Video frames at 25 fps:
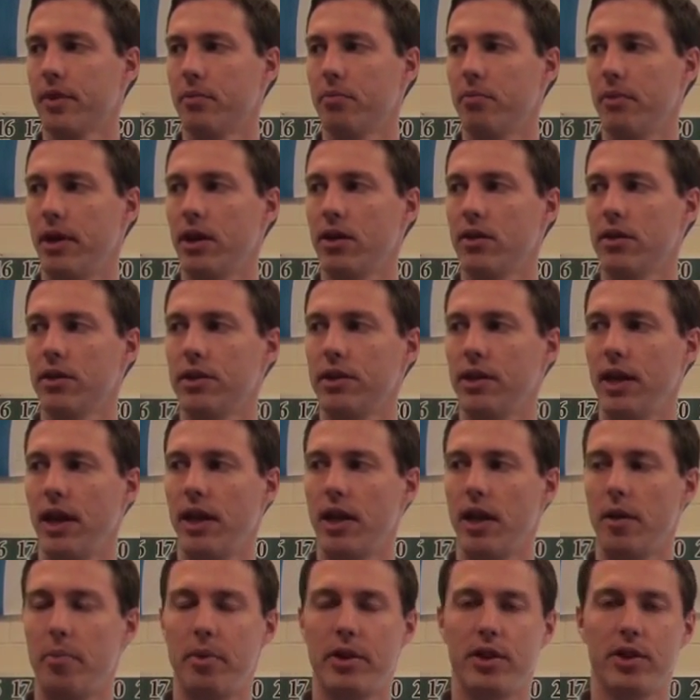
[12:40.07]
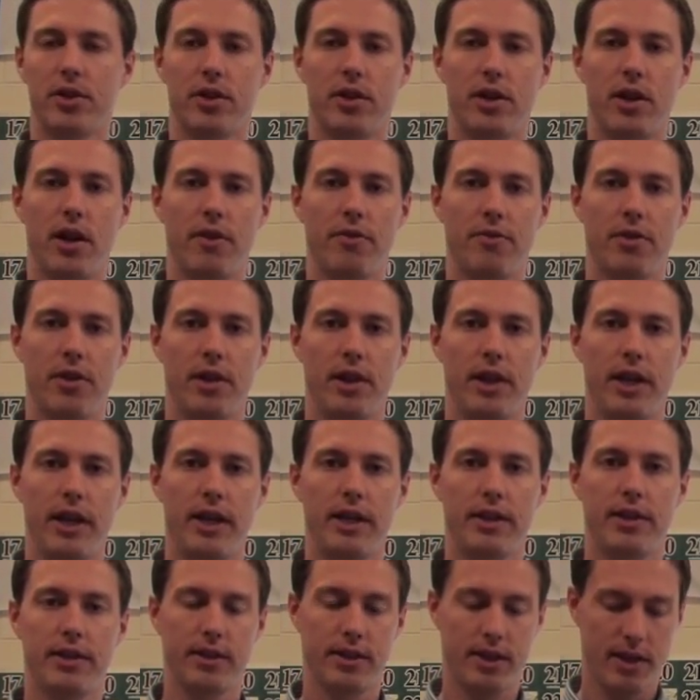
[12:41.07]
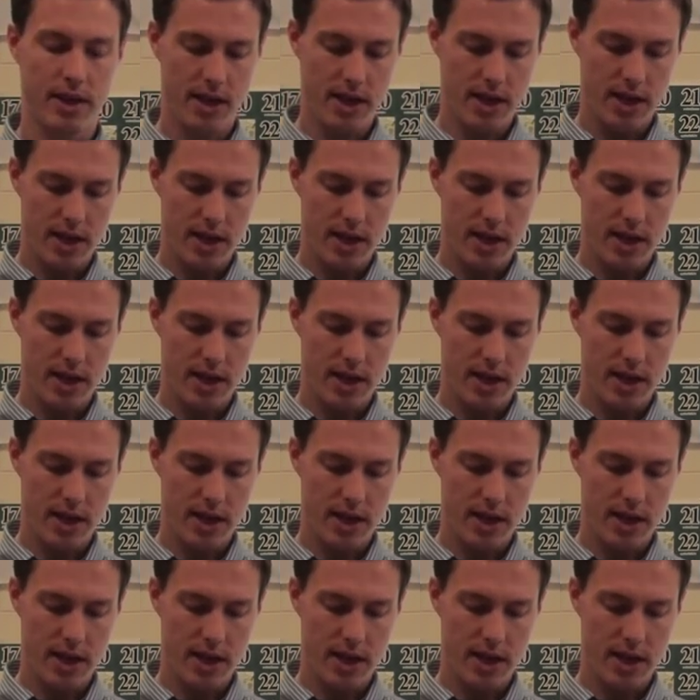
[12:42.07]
Michael, stand up and turn off the lights.